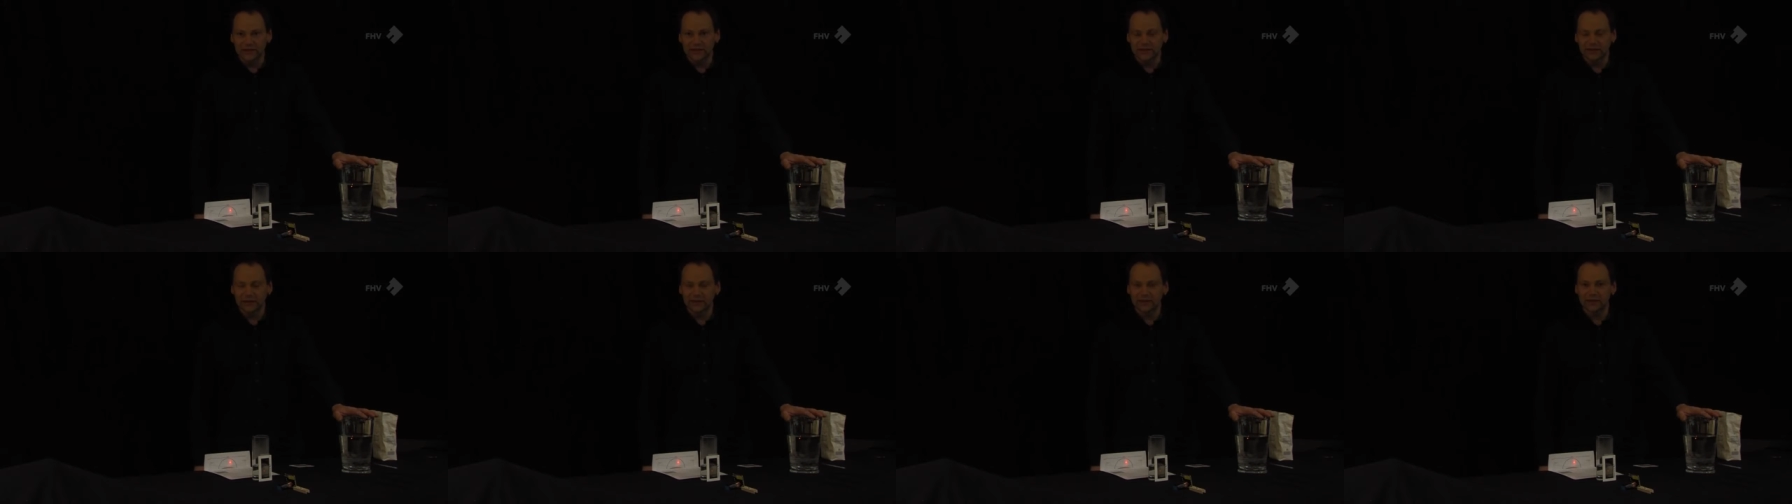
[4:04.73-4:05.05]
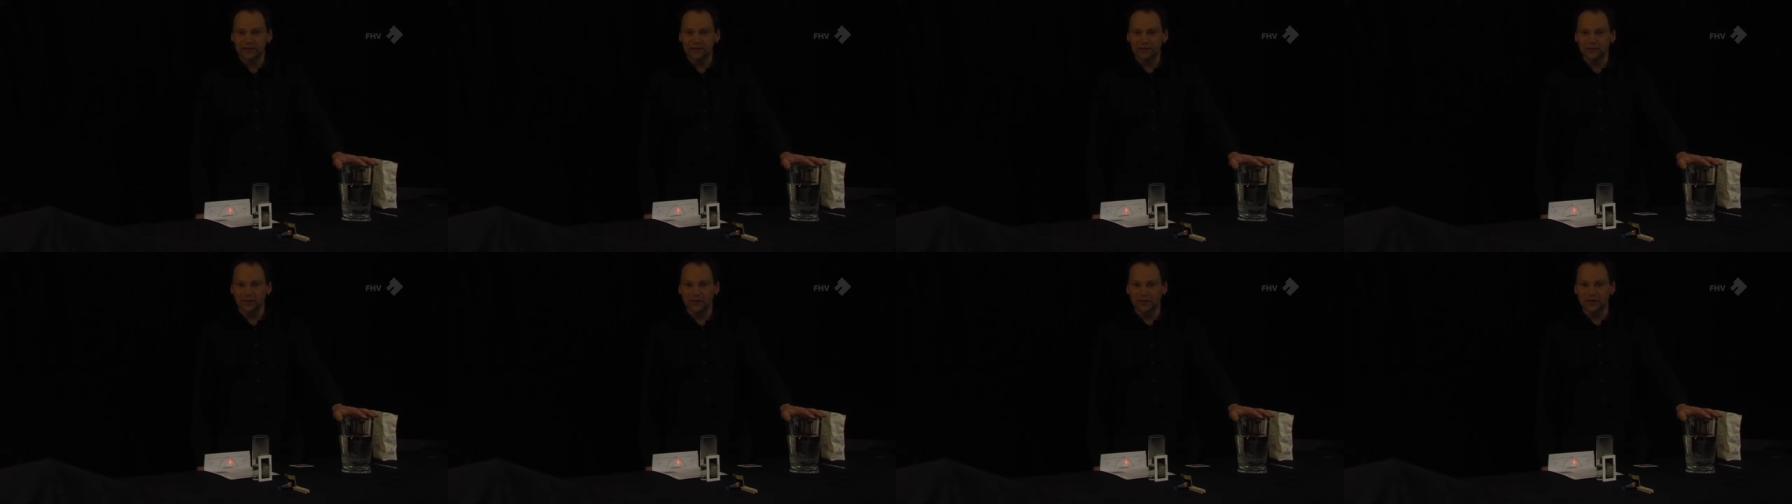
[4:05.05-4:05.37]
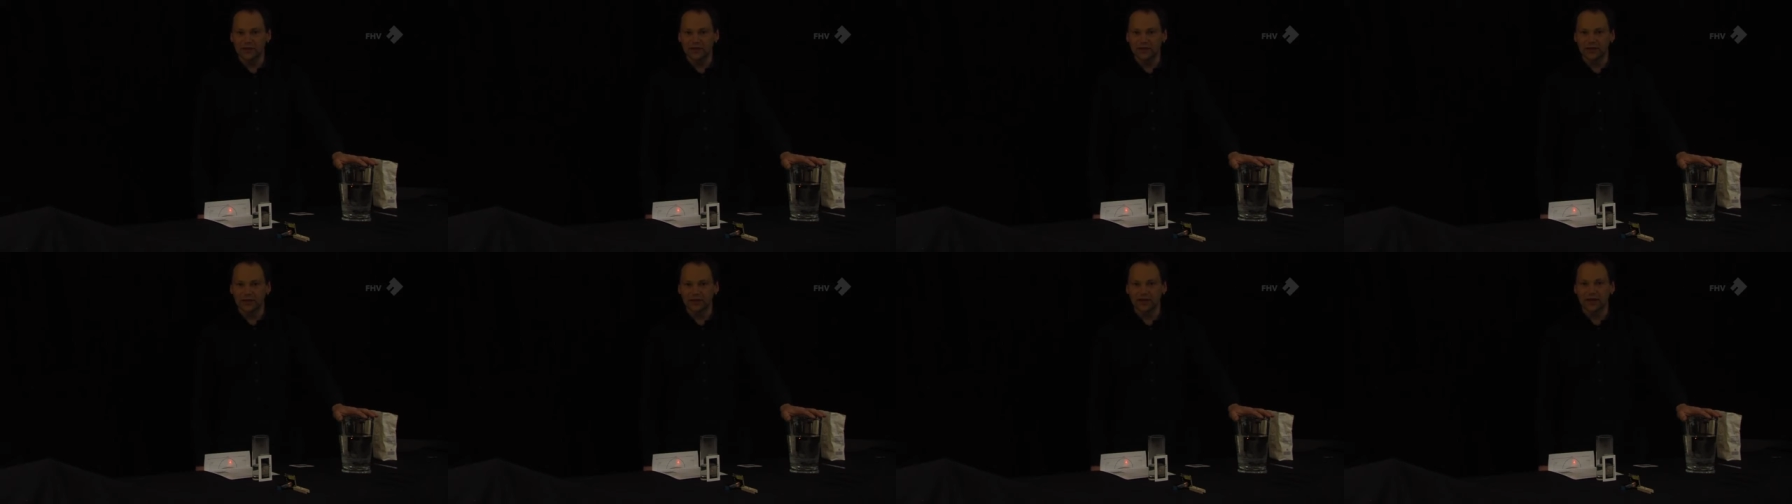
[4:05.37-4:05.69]
if a
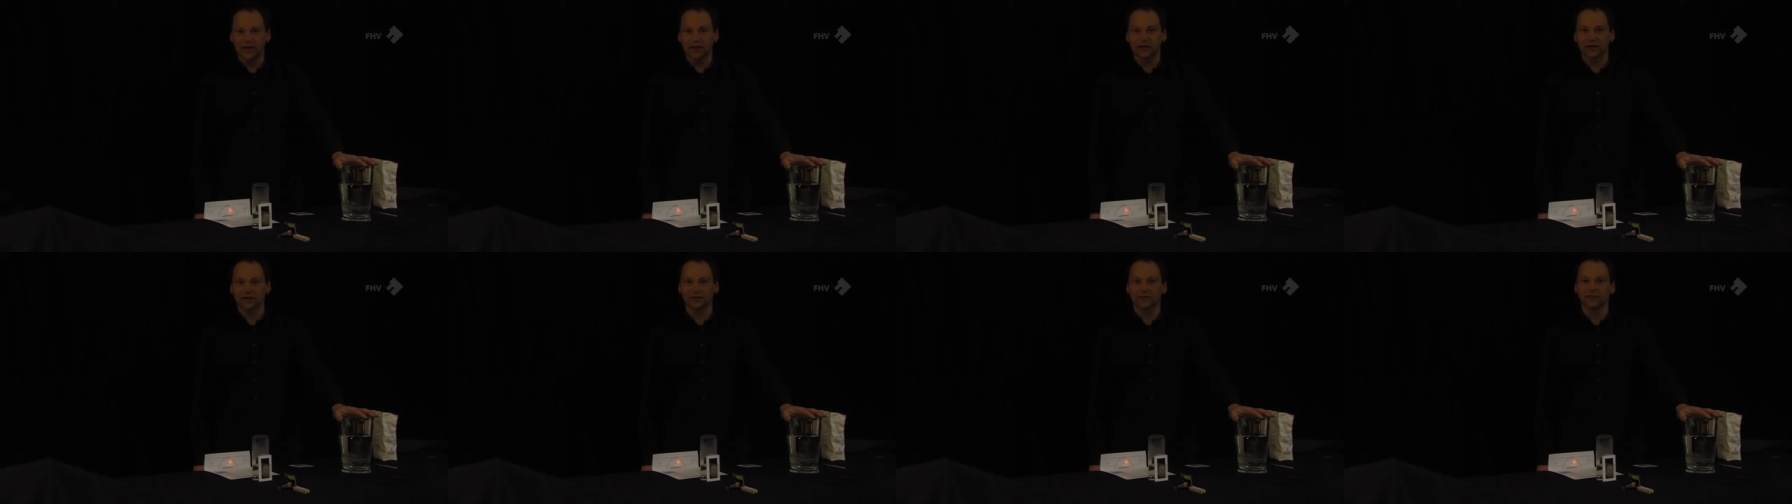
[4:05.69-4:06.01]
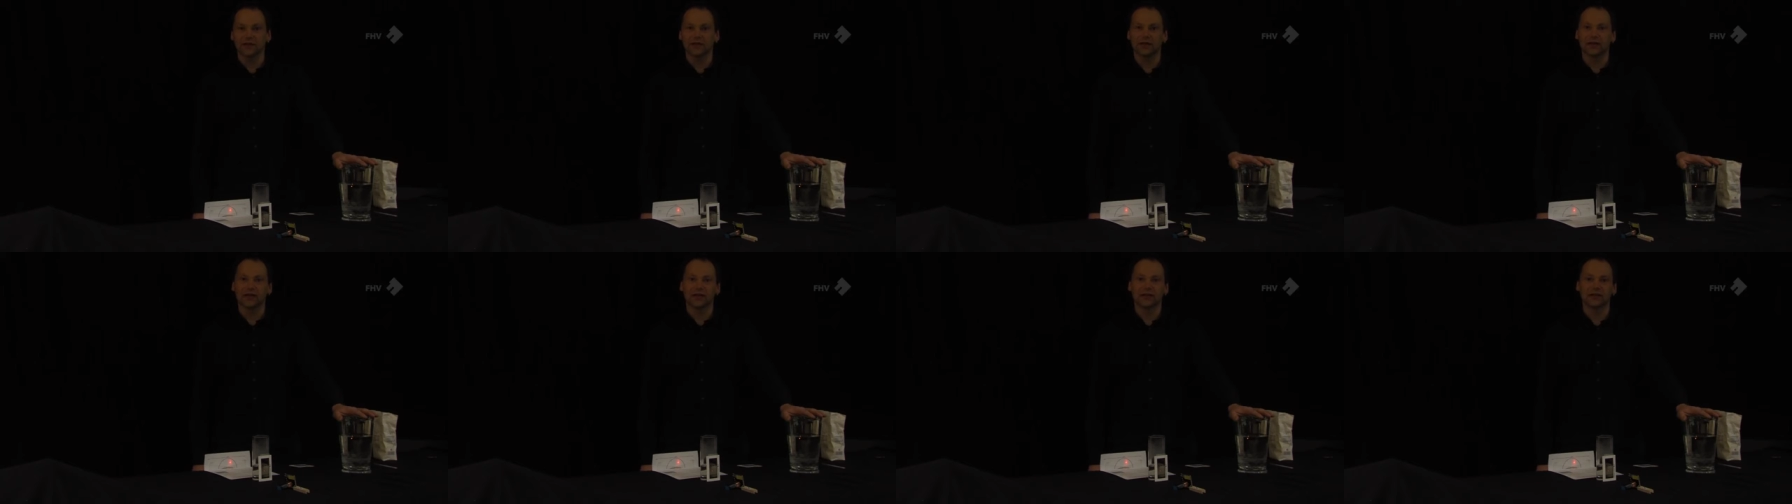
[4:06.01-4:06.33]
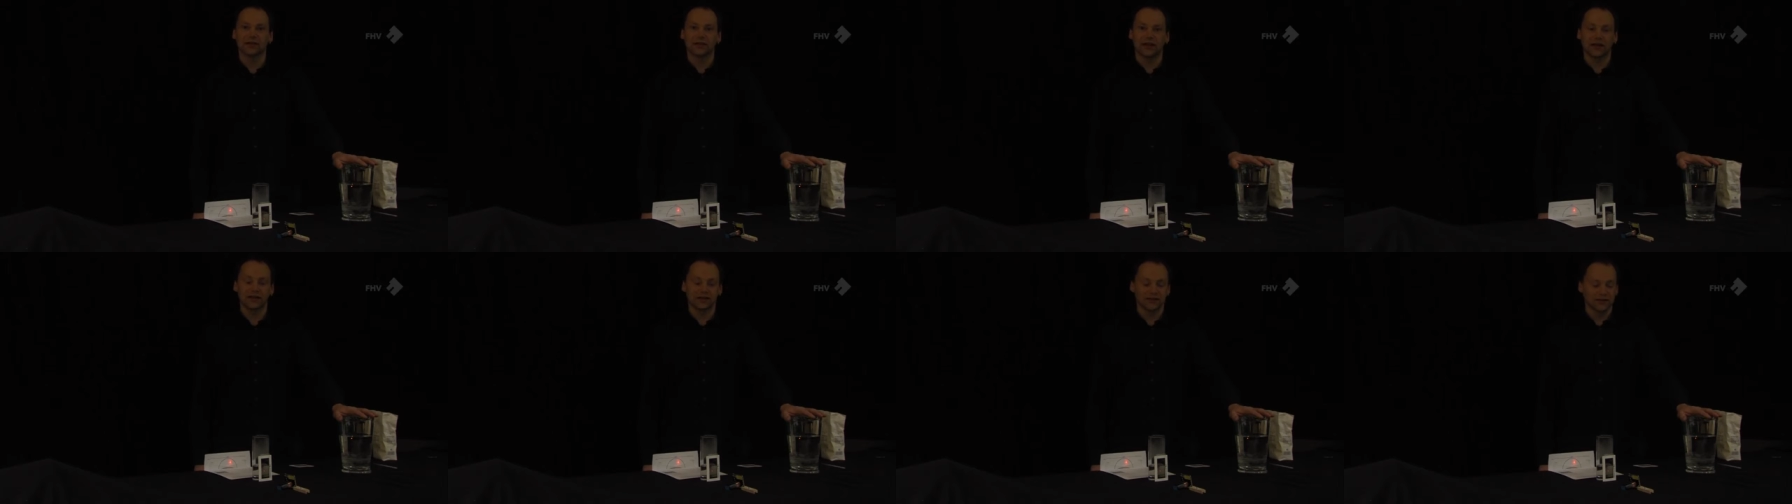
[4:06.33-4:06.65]
different concentration of
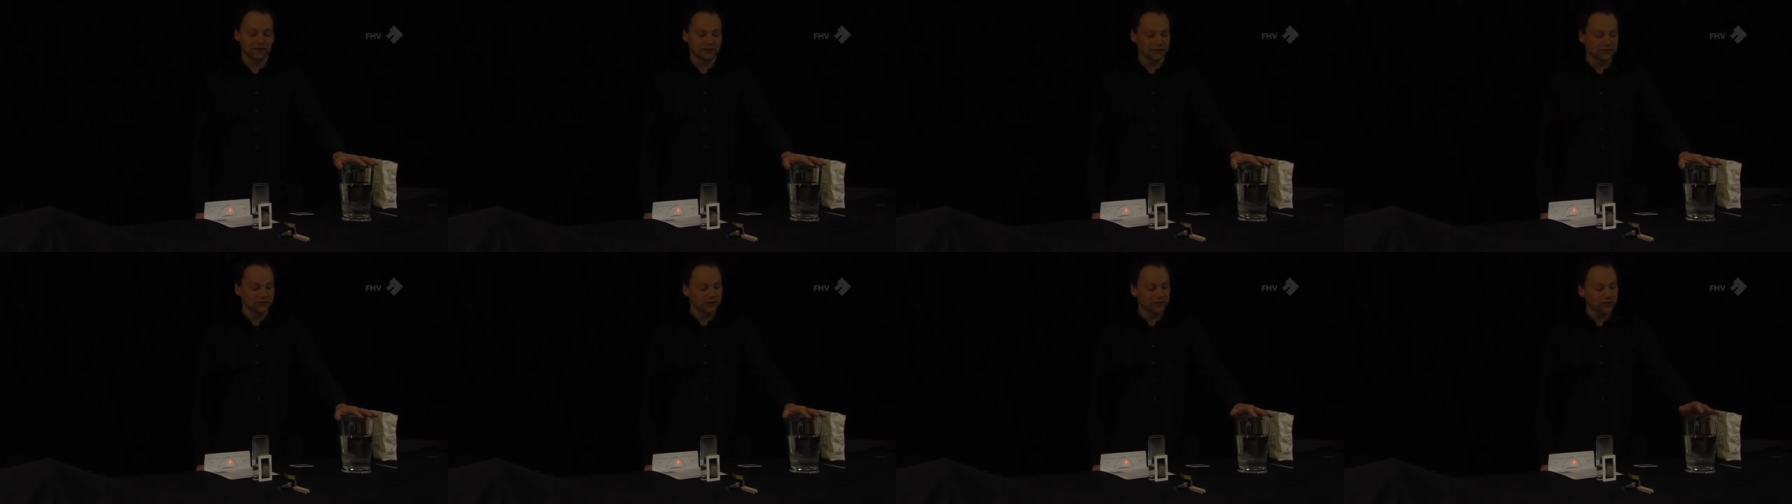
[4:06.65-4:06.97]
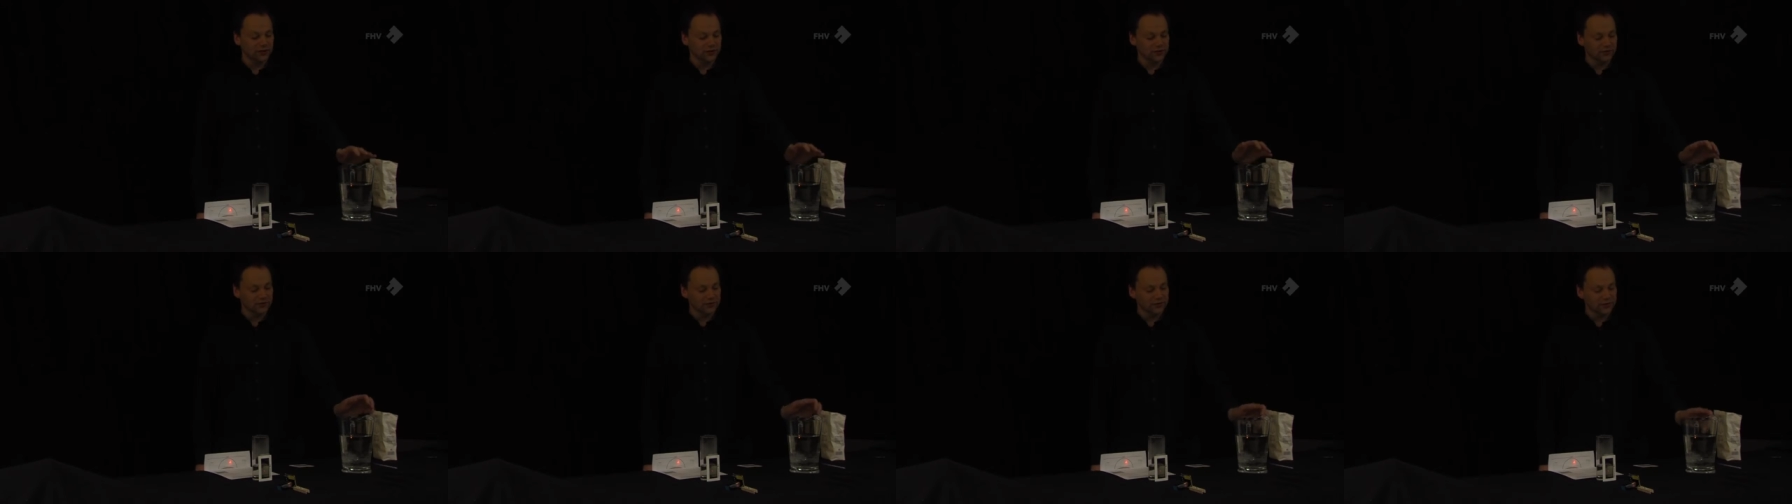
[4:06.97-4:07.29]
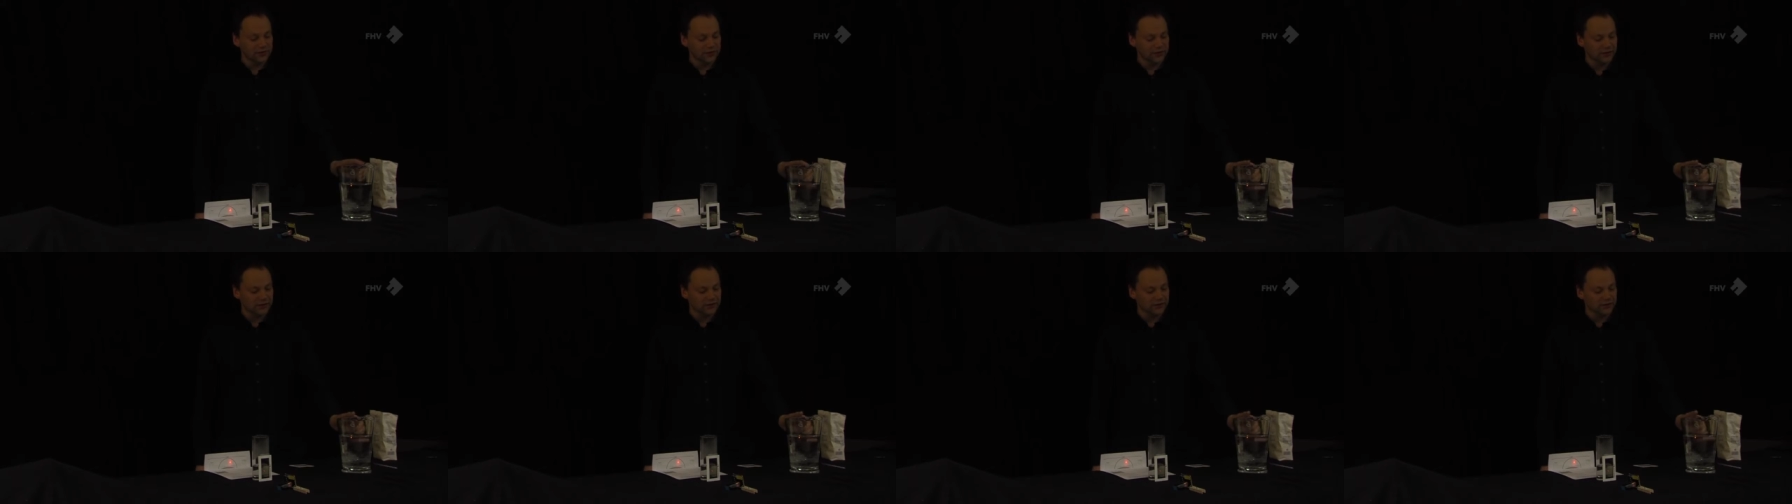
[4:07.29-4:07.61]
sugar were used.
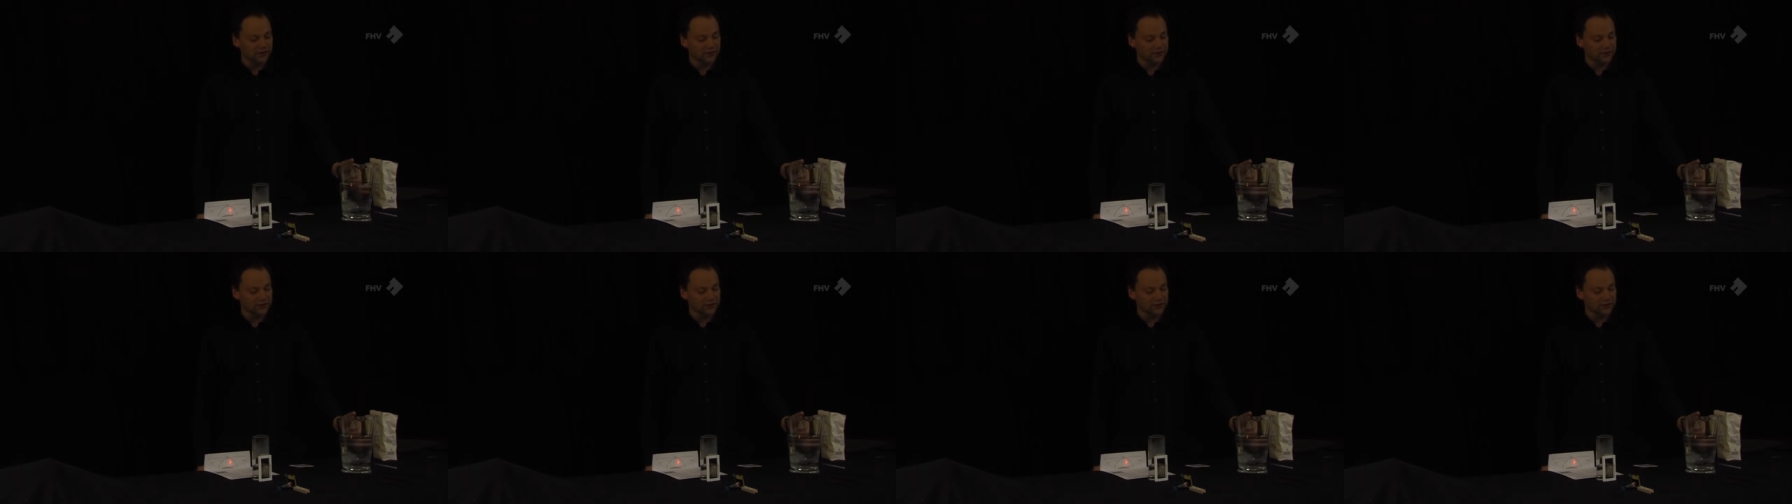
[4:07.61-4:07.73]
